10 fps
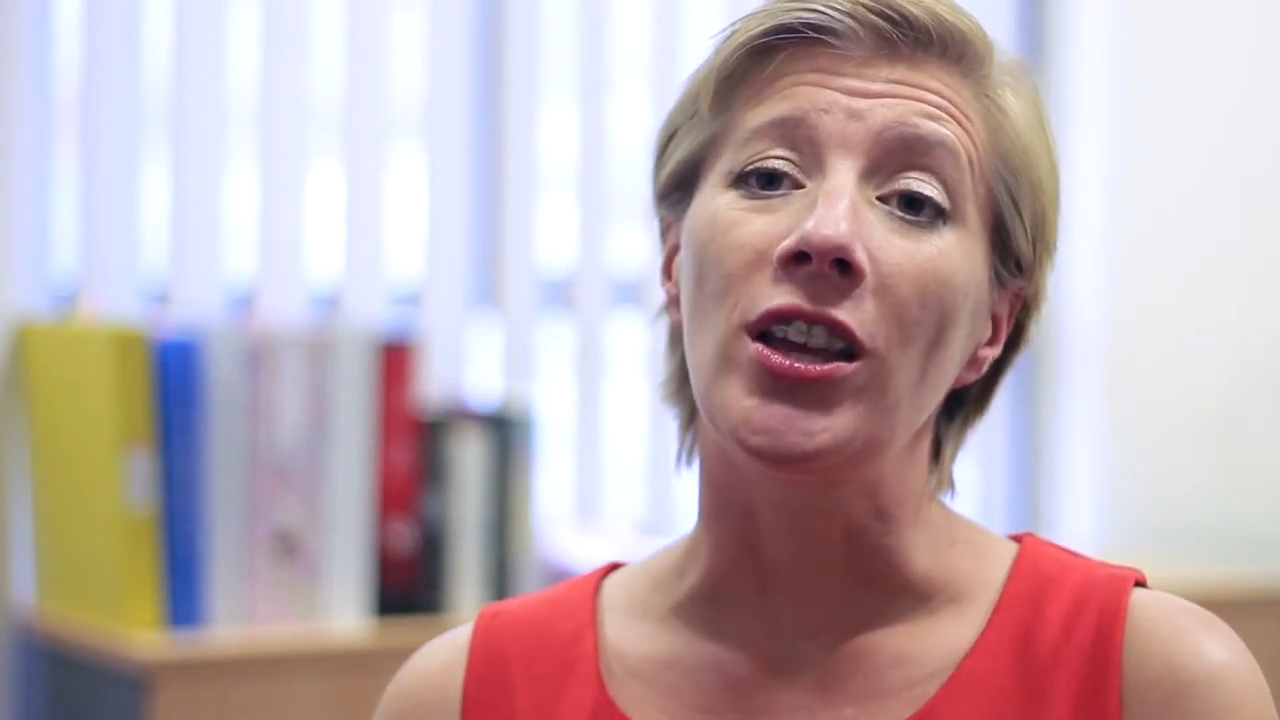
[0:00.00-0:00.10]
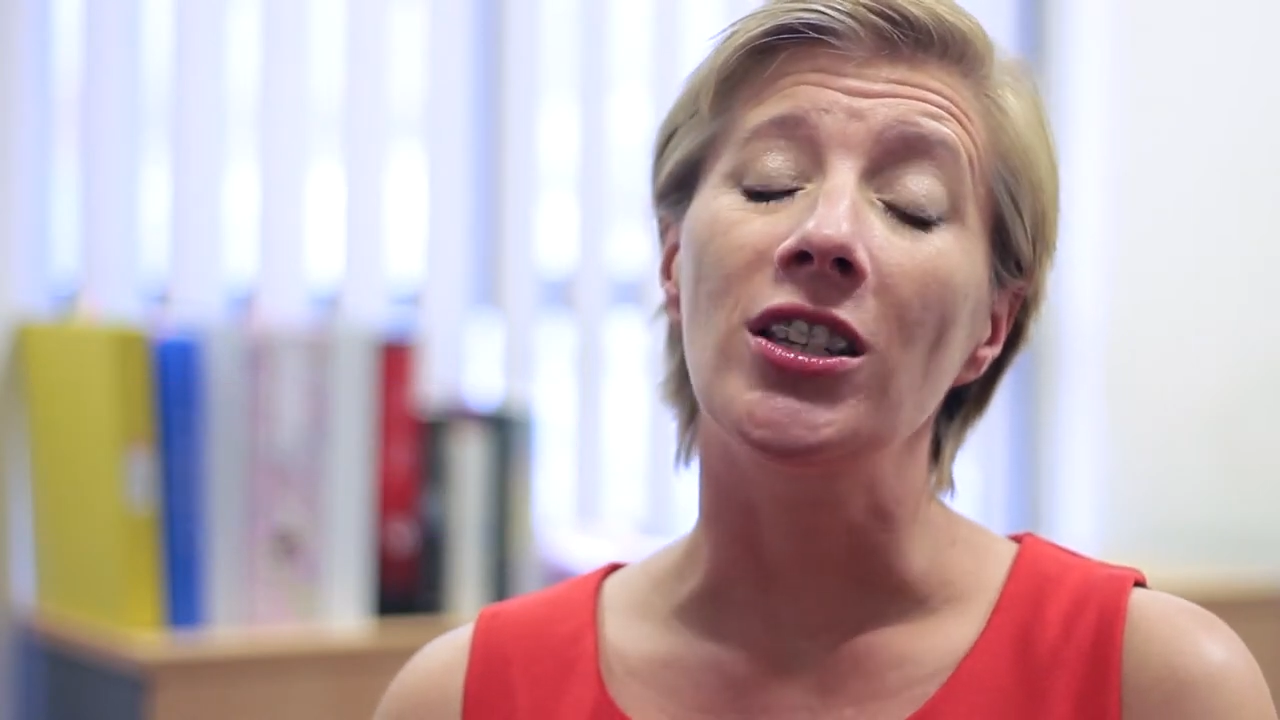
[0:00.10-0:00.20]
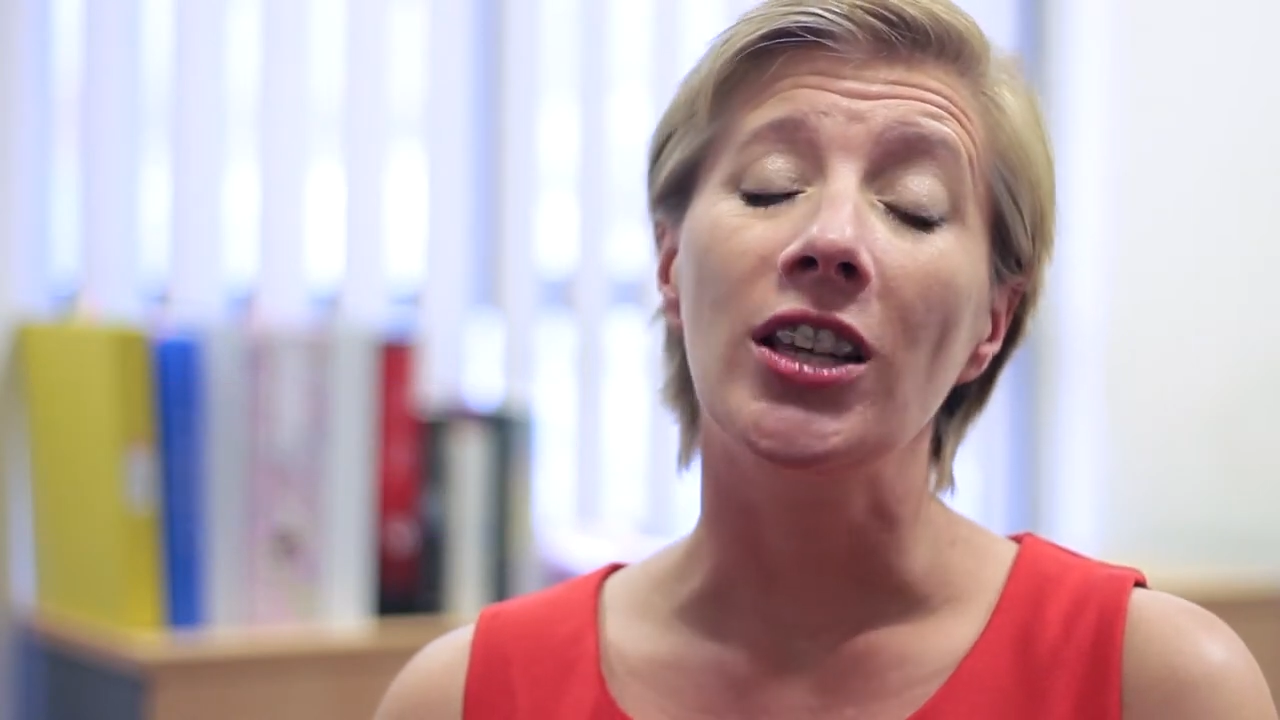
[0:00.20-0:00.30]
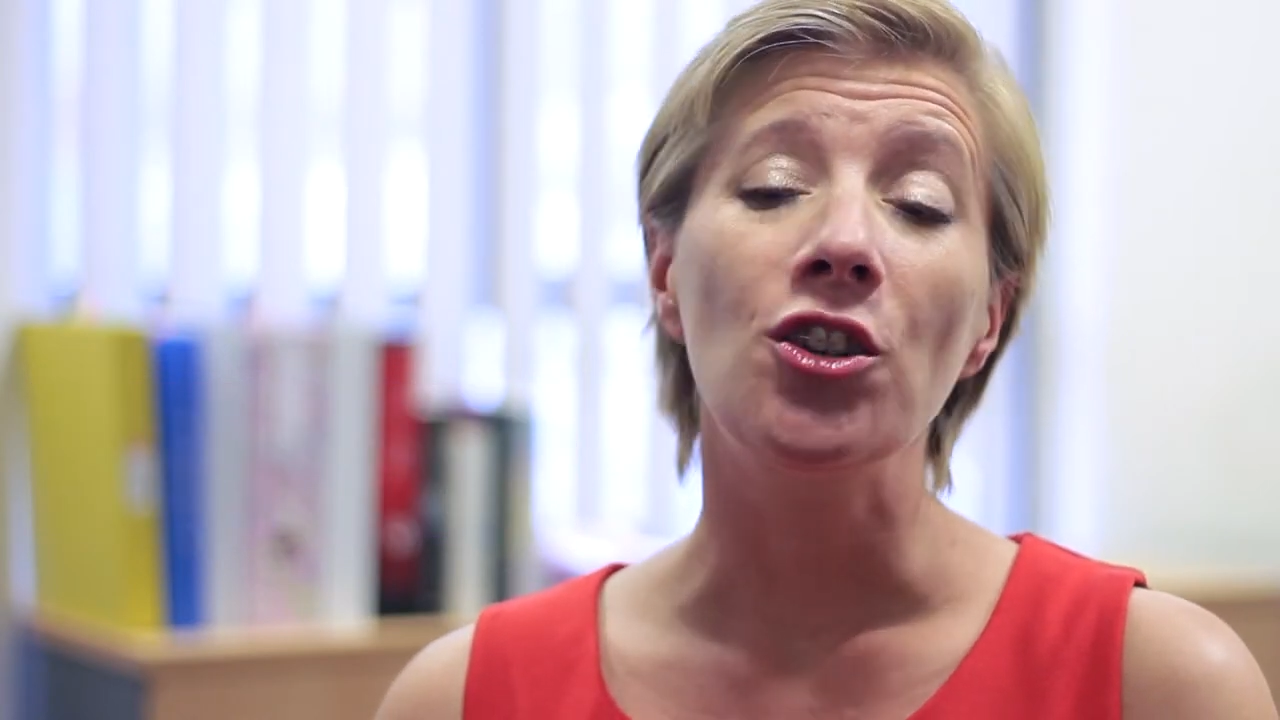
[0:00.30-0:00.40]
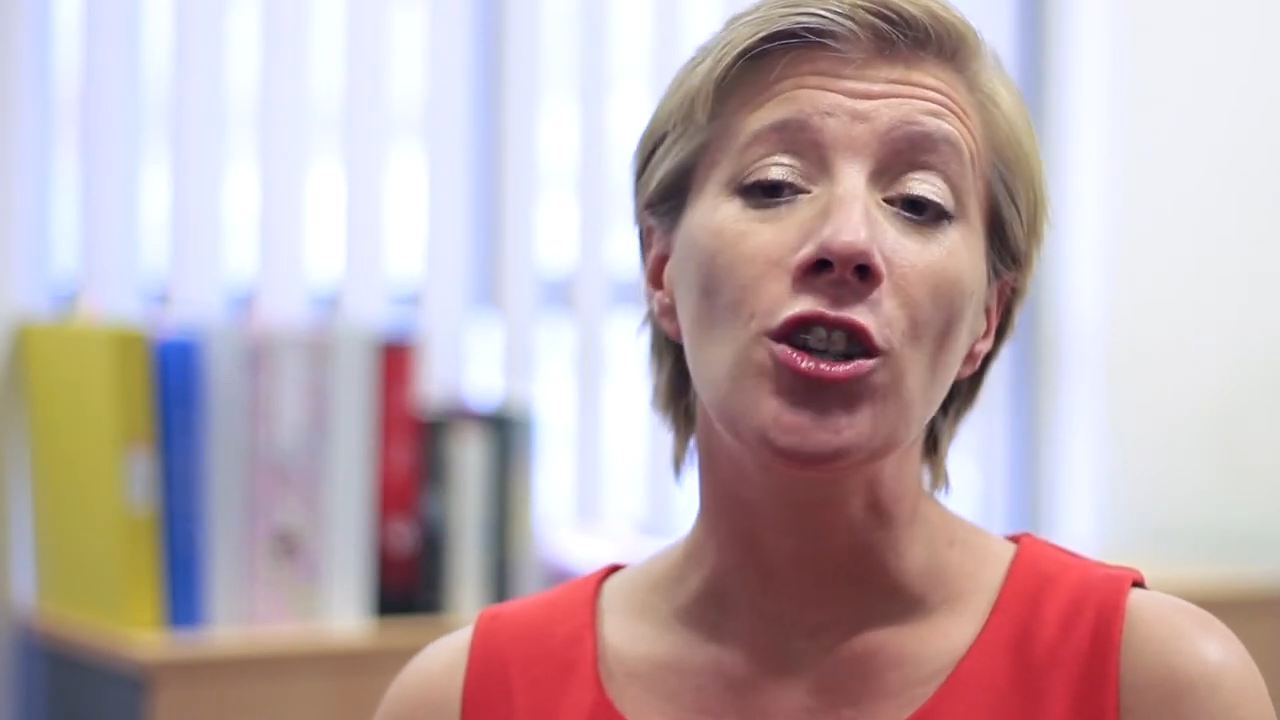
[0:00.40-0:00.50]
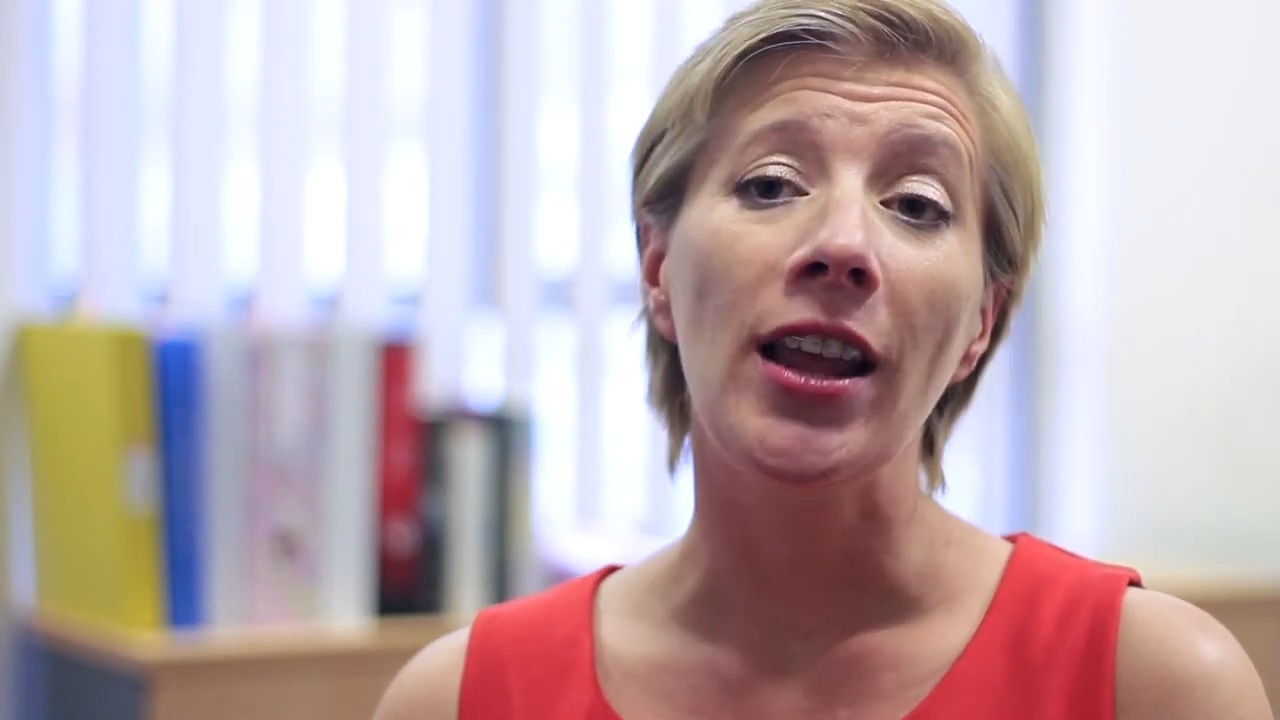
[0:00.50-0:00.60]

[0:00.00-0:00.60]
essentially